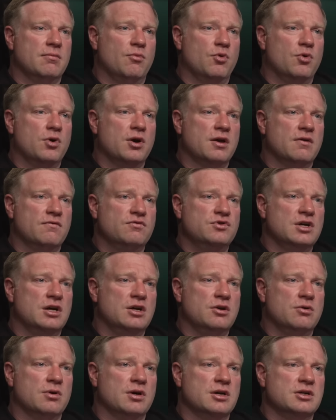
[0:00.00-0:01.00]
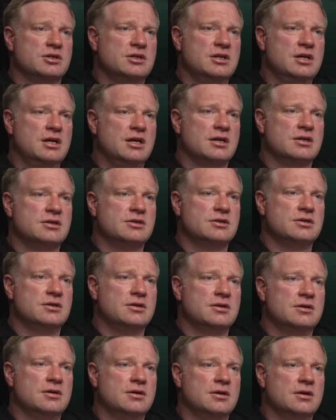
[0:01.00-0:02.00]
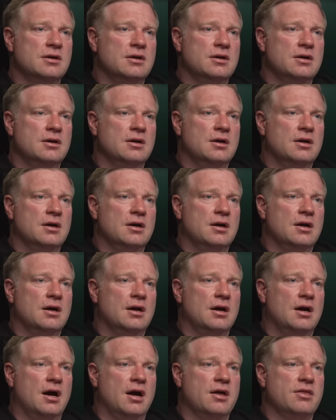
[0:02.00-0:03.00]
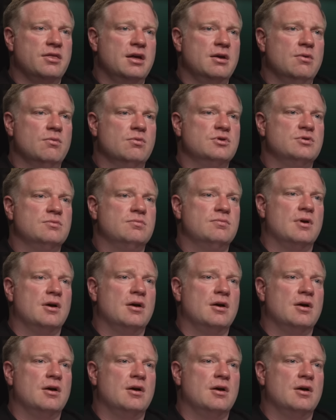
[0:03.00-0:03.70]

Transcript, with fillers: morning of January 6th, I think, was